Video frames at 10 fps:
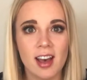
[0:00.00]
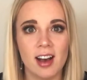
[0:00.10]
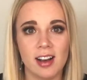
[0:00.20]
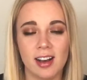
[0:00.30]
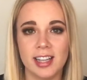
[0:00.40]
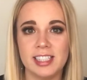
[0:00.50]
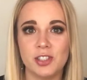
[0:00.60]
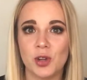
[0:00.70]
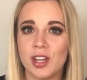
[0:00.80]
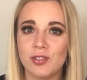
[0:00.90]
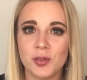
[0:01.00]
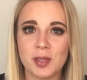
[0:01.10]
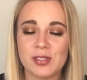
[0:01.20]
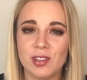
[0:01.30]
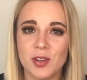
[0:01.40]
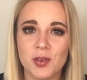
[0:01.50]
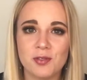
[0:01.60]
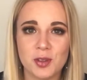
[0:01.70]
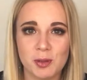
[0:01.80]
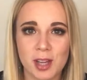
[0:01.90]
I did try and film this video a
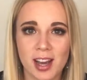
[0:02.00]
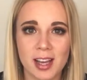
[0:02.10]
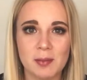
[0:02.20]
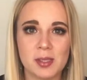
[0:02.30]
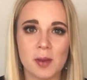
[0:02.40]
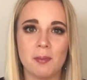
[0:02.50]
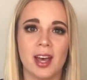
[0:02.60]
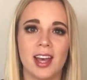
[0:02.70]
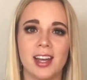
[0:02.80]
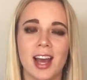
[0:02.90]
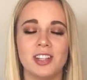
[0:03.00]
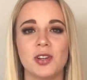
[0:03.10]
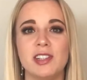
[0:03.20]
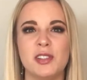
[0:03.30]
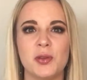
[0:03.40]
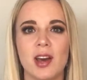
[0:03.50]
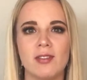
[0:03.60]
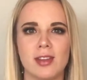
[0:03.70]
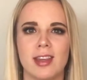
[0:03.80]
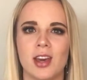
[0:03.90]
few times, but I tried to do
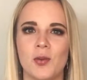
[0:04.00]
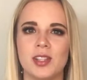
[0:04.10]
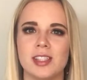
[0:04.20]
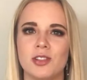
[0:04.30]
everything at once.